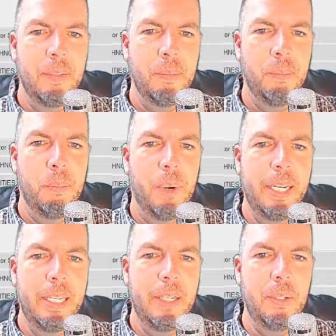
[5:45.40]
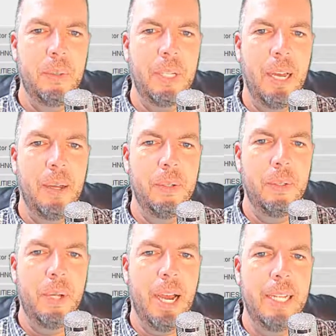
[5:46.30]
breaking
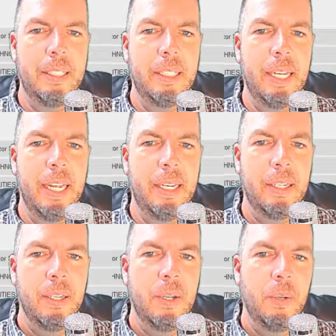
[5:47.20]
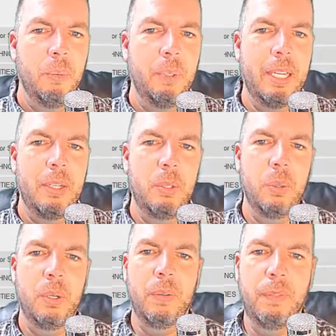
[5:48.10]
new highs today with that
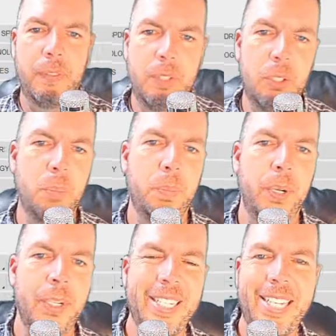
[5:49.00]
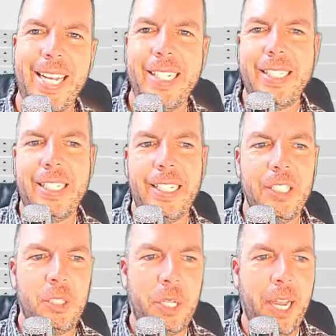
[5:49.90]
252 period daily
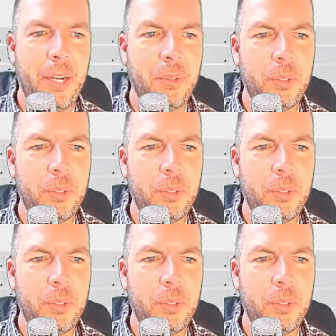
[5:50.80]
channel.